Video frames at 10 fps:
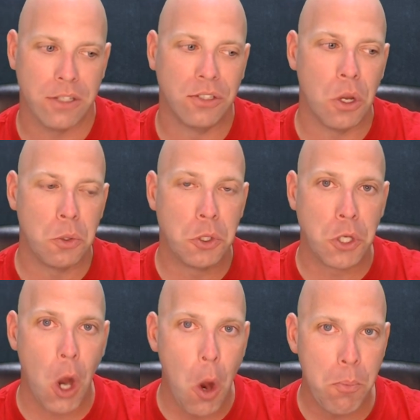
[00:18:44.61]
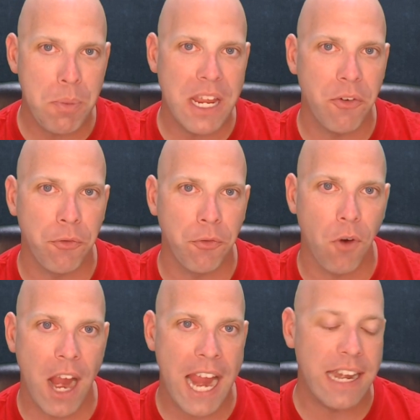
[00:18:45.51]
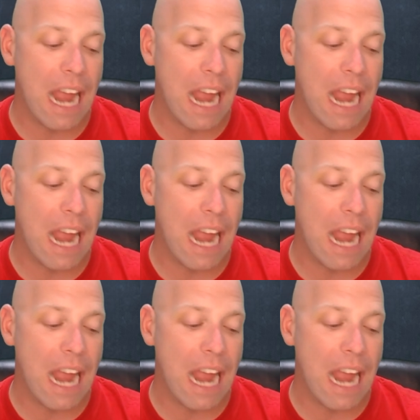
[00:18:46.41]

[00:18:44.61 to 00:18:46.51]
So don't be afraid.